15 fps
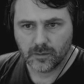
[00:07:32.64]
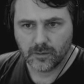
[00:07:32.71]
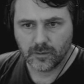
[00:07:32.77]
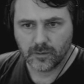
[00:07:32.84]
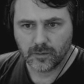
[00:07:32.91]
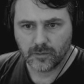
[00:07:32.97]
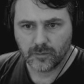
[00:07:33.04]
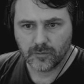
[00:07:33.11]

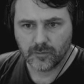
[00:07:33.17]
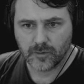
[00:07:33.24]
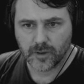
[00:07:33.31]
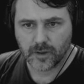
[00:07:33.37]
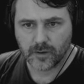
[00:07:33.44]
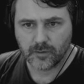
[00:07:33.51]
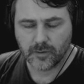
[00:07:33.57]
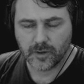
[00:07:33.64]
you
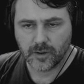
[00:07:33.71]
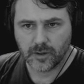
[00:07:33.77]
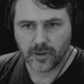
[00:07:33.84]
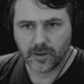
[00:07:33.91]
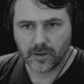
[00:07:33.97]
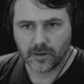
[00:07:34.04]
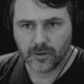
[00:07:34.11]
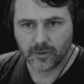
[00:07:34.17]

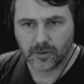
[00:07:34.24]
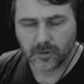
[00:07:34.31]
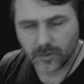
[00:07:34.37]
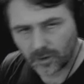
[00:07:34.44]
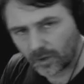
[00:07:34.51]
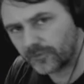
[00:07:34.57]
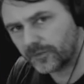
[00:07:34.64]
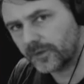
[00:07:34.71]
can
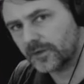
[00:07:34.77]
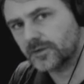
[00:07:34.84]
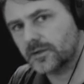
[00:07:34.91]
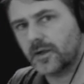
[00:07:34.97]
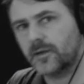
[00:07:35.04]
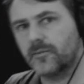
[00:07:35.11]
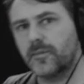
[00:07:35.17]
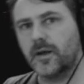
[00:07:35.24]
go for the
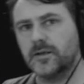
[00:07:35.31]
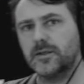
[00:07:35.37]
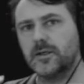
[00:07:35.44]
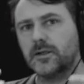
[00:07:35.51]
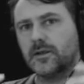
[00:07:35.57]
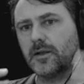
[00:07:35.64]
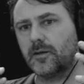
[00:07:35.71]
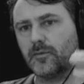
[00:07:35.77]
same
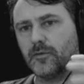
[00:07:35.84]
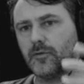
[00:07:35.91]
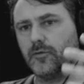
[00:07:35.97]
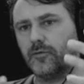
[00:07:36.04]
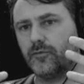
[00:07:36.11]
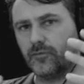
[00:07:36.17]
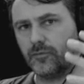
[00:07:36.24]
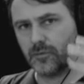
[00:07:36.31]
basic number
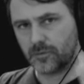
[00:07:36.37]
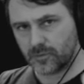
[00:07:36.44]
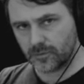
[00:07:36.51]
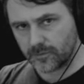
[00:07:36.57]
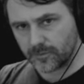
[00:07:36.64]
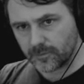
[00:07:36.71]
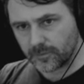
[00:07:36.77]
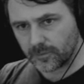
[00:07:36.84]
of
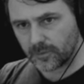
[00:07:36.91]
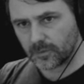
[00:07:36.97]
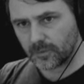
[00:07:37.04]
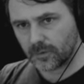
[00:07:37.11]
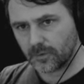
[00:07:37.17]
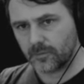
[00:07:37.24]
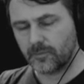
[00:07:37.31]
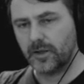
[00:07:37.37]
rooms,
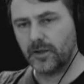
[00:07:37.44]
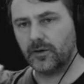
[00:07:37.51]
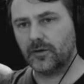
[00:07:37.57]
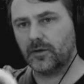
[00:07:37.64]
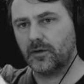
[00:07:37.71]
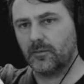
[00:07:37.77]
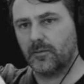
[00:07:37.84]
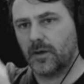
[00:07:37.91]
but you
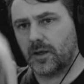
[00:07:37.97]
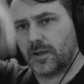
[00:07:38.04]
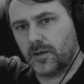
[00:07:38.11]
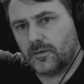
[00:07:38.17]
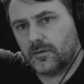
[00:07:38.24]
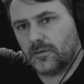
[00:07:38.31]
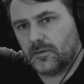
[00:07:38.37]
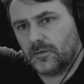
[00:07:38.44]
can make
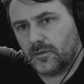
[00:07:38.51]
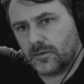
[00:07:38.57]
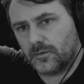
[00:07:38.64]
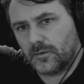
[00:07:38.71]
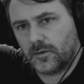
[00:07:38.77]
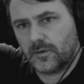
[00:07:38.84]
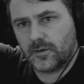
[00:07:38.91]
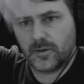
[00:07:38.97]
it
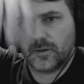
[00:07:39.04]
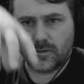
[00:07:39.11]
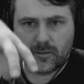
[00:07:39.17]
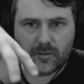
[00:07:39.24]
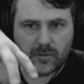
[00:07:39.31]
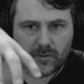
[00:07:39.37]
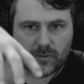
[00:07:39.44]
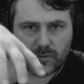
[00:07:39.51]
taller and
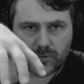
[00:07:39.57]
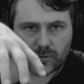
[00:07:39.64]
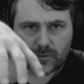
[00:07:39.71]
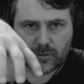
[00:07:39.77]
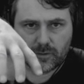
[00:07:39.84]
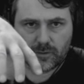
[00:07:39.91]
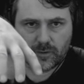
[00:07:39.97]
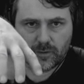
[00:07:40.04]
thinner or
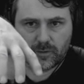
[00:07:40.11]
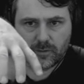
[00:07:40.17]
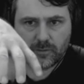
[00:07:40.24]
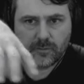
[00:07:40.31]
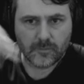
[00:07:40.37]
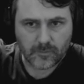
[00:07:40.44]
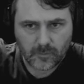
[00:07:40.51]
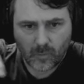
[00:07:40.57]
shorter and
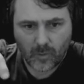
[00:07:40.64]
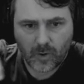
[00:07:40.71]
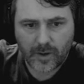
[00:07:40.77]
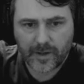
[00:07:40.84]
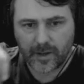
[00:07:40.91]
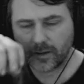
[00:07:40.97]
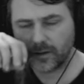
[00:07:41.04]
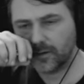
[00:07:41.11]

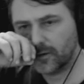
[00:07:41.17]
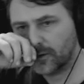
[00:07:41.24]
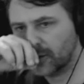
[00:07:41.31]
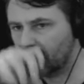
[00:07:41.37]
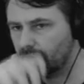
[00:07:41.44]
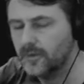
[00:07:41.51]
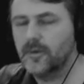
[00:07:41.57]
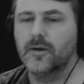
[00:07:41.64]
wider.
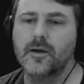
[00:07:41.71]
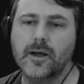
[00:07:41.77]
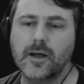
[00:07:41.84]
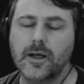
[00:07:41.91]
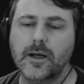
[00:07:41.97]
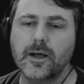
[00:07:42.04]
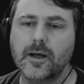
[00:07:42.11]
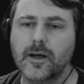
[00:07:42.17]

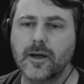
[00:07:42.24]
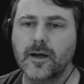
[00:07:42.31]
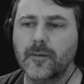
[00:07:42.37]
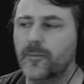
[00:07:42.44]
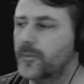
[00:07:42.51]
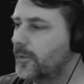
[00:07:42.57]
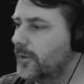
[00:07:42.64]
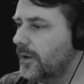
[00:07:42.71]

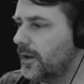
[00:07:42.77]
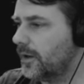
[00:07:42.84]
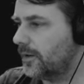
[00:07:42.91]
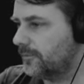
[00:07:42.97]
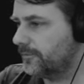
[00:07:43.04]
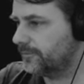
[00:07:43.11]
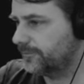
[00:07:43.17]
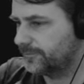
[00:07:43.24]
So
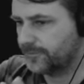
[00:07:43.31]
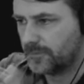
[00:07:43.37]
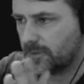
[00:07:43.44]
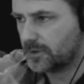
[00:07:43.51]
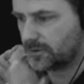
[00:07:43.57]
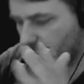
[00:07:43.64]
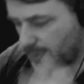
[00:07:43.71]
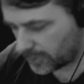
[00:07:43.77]
yeah,
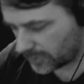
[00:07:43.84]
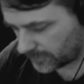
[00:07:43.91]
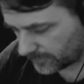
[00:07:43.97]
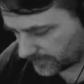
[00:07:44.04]
it's good.